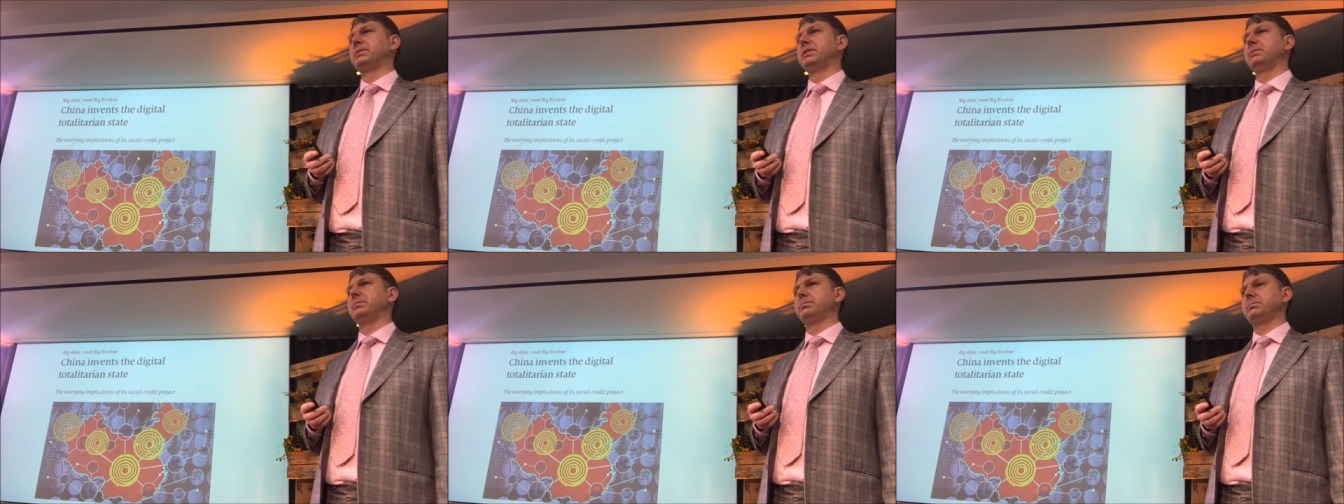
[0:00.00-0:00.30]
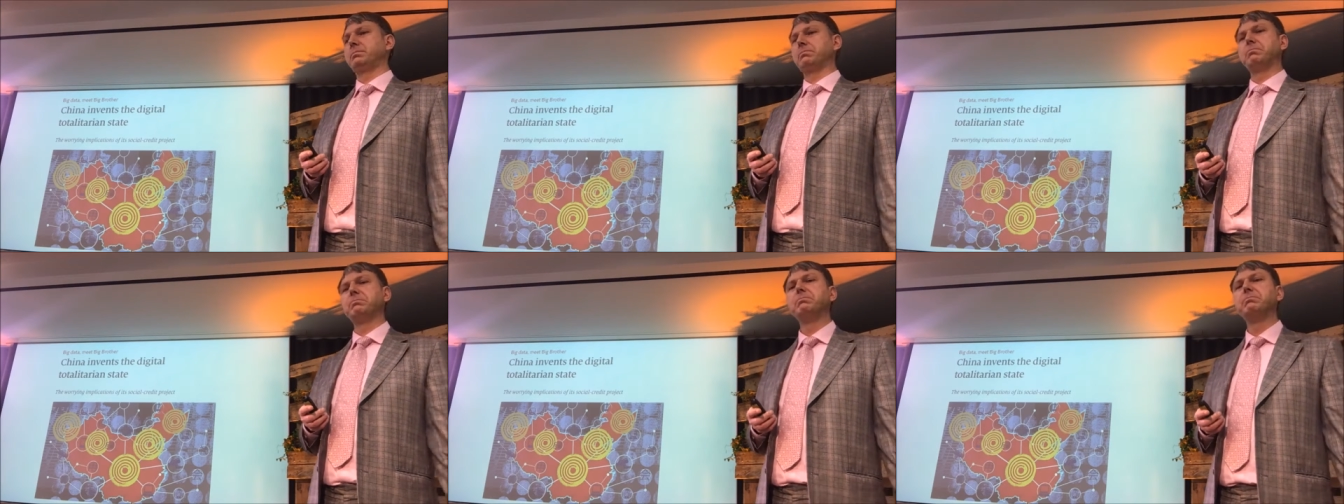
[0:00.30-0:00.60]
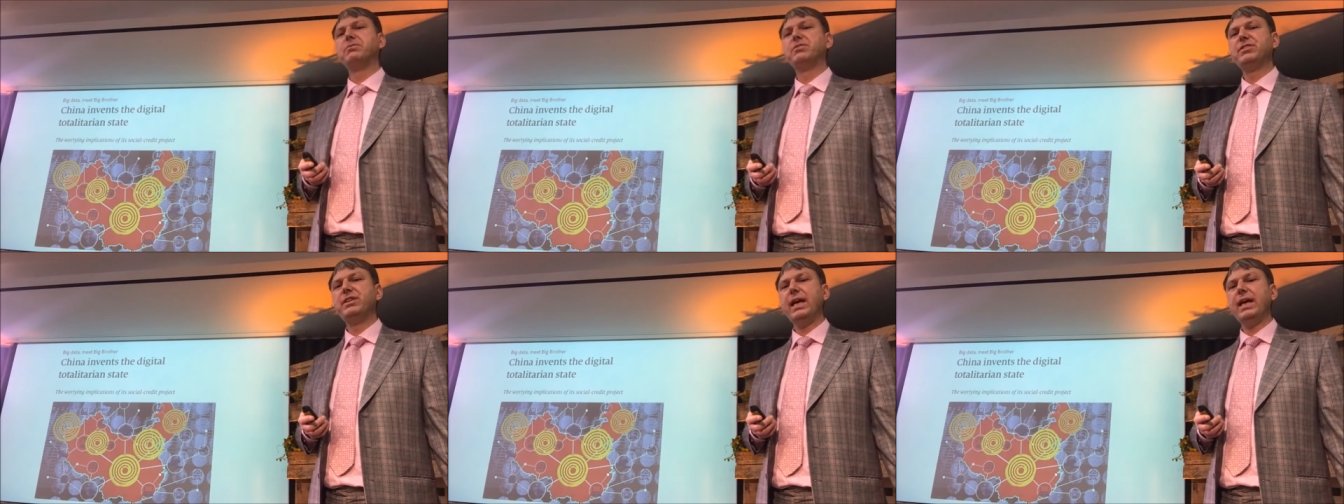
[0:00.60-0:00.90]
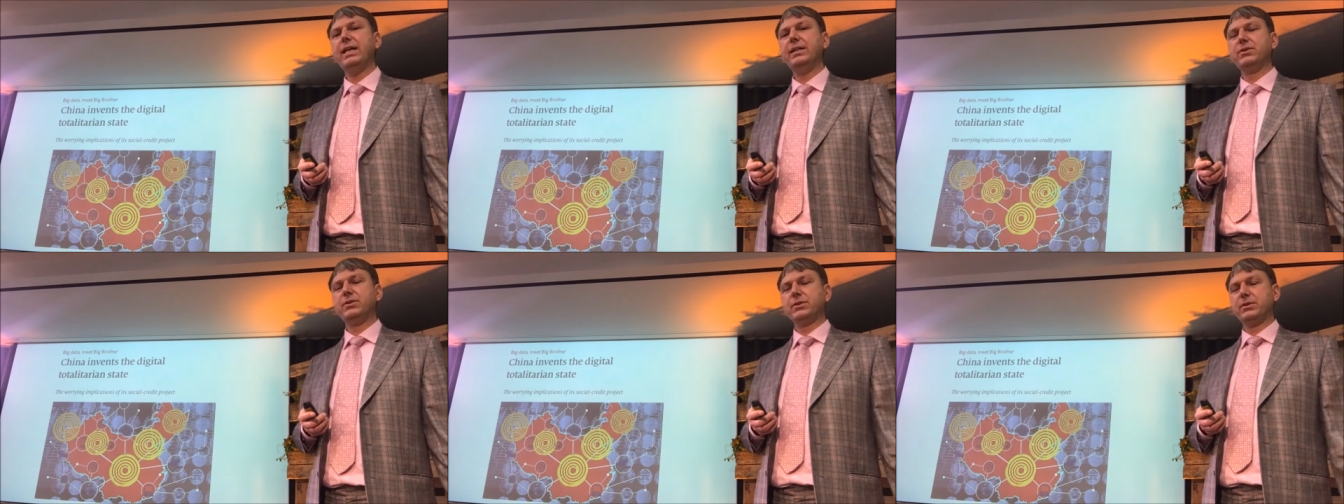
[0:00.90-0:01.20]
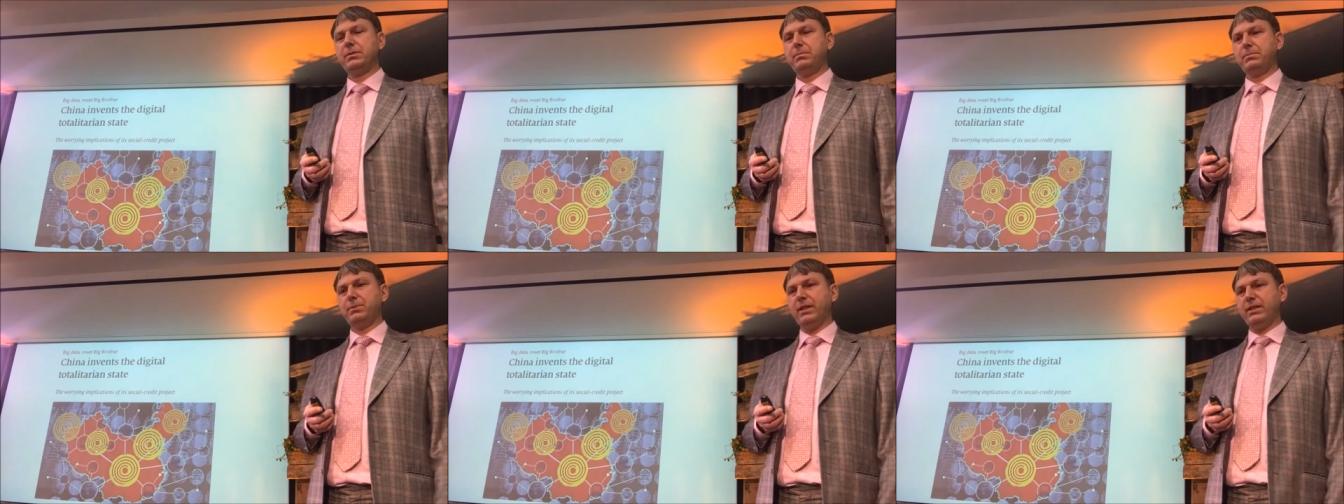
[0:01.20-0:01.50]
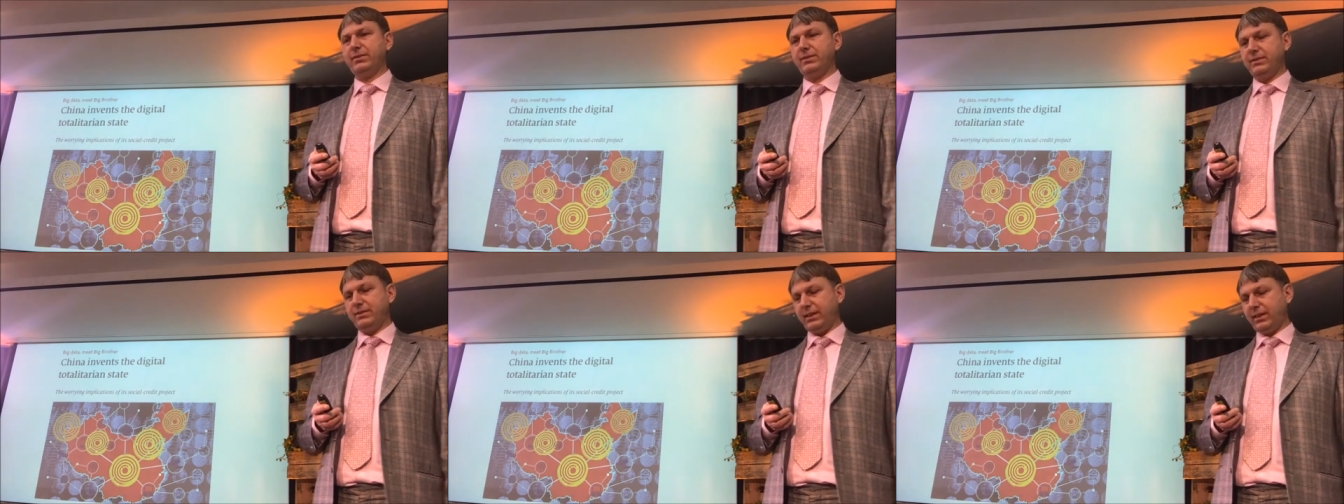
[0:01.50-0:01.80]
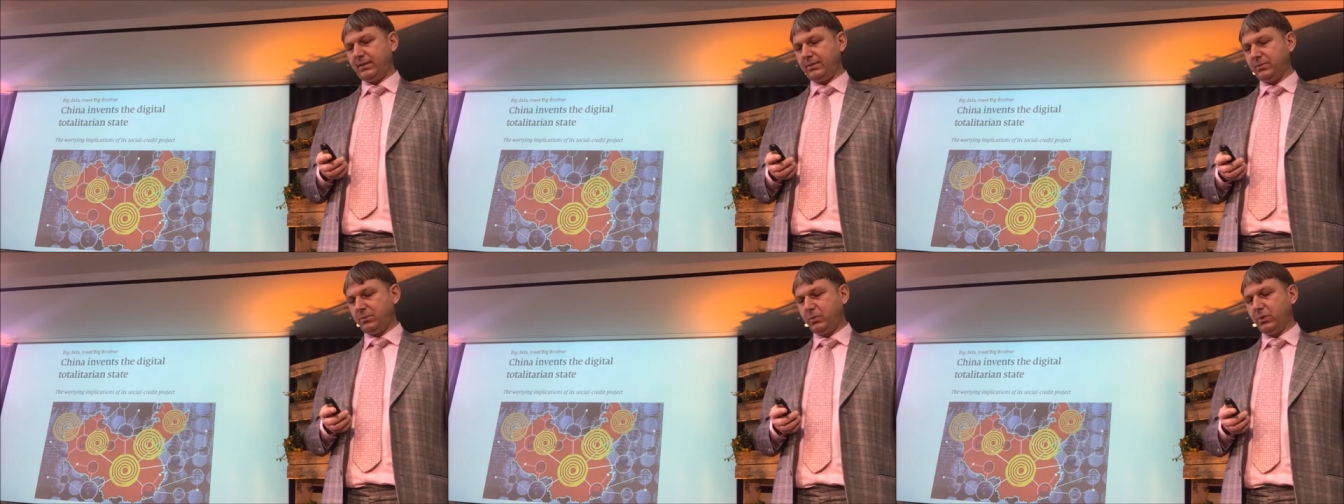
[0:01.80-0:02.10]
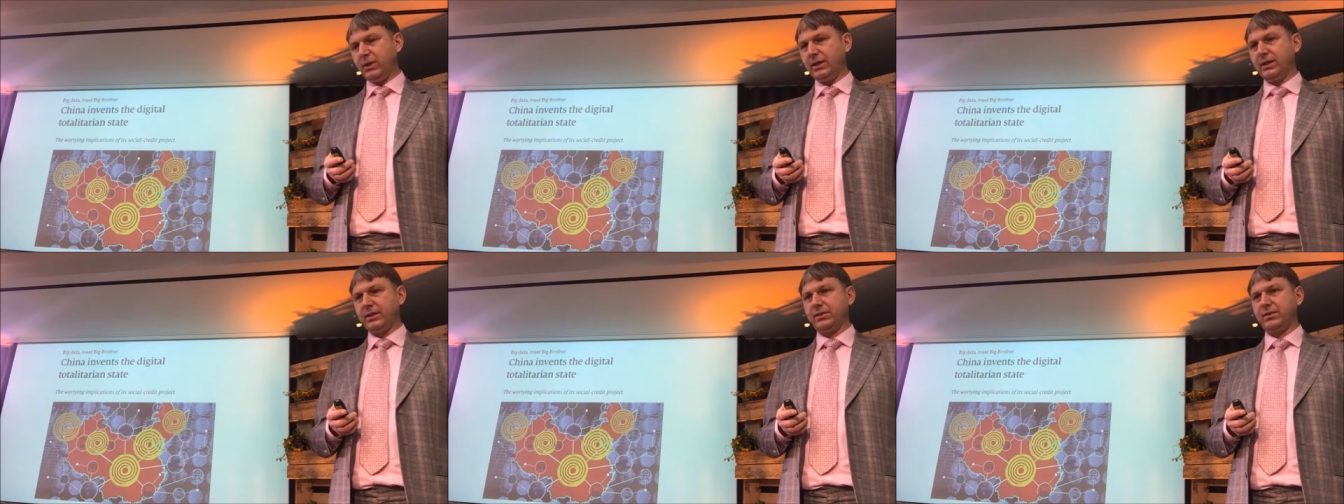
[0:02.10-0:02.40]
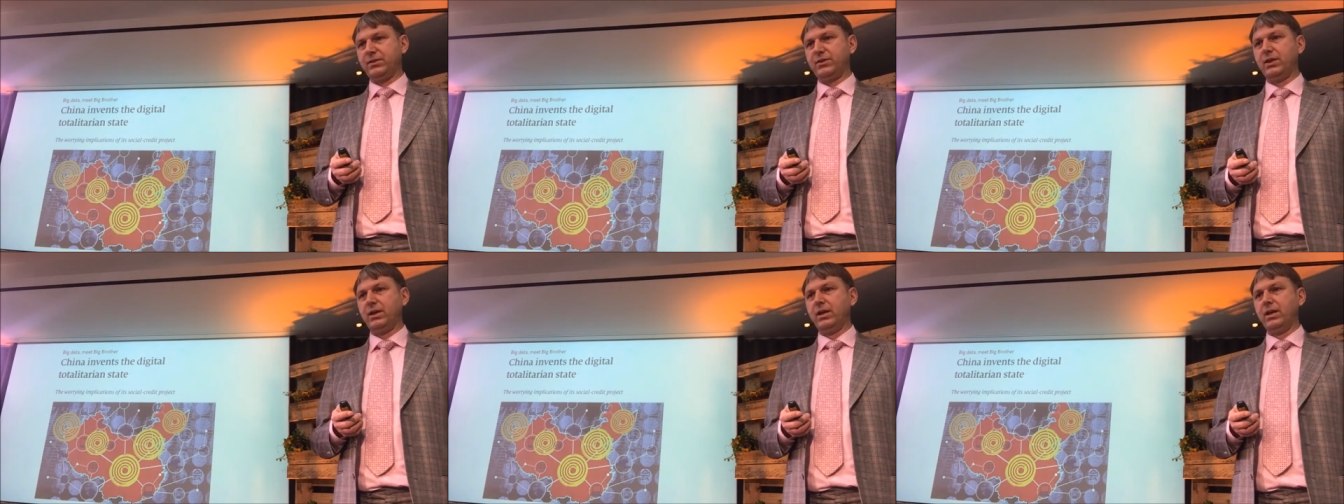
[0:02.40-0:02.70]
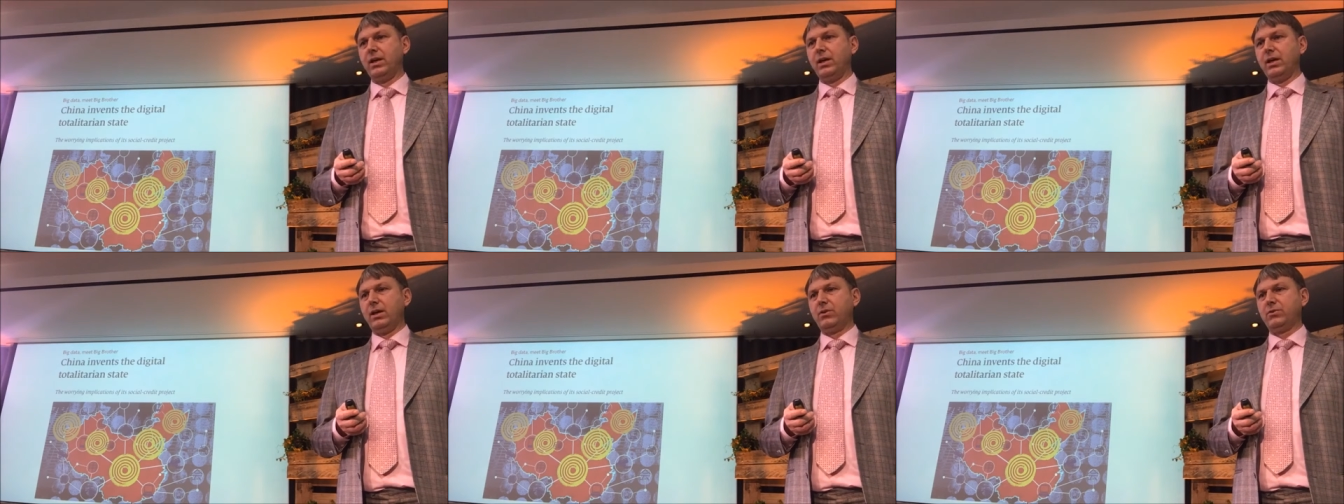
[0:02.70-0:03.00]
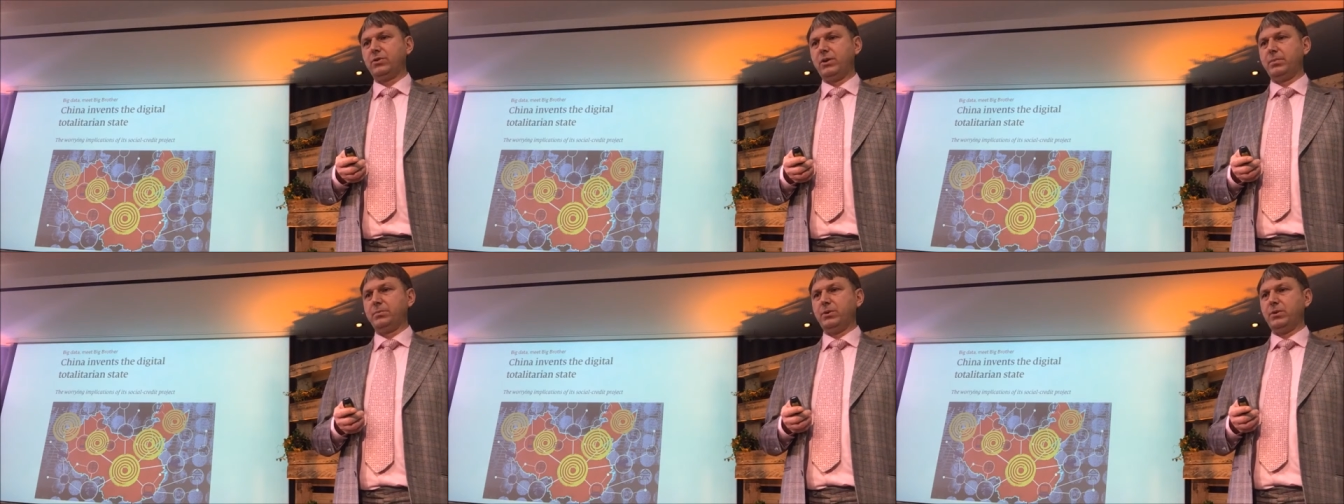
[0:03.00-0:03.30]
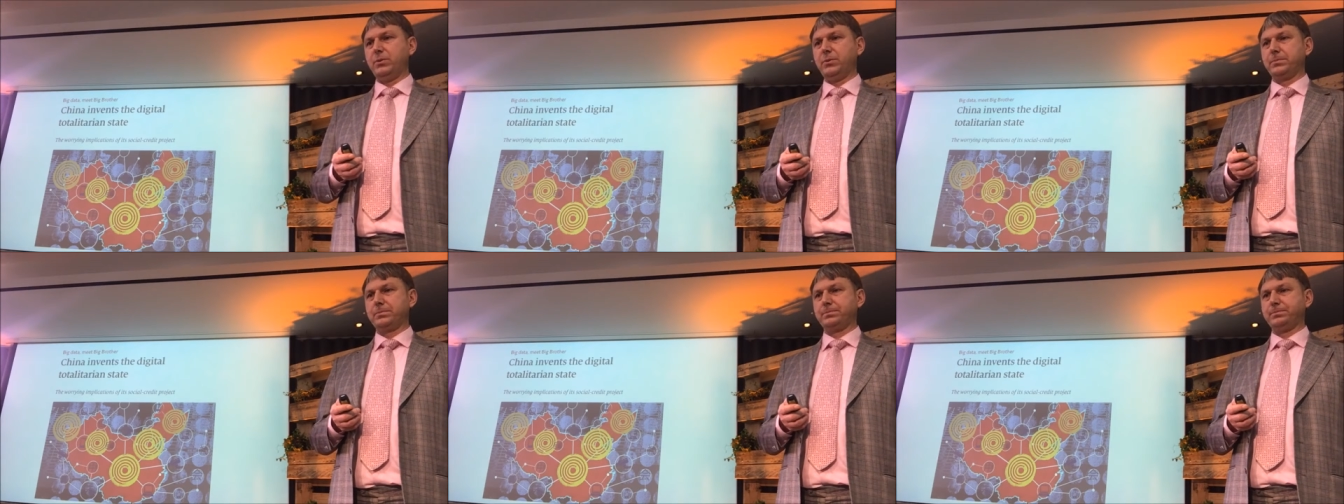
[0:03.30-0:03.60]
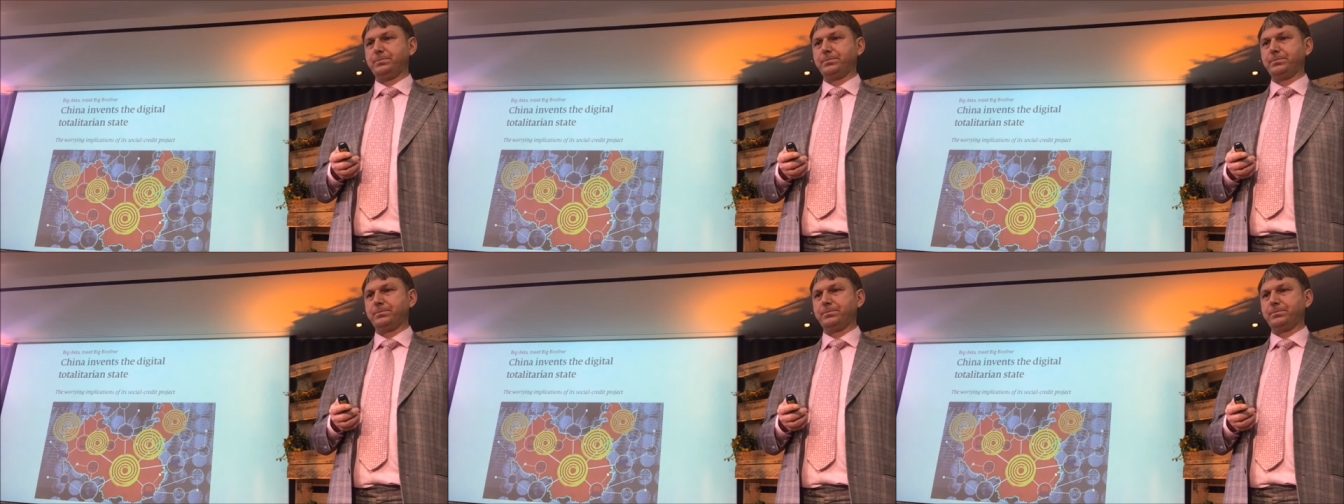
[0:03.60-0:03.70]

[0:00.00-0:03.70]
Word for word: the state or the president wants from you.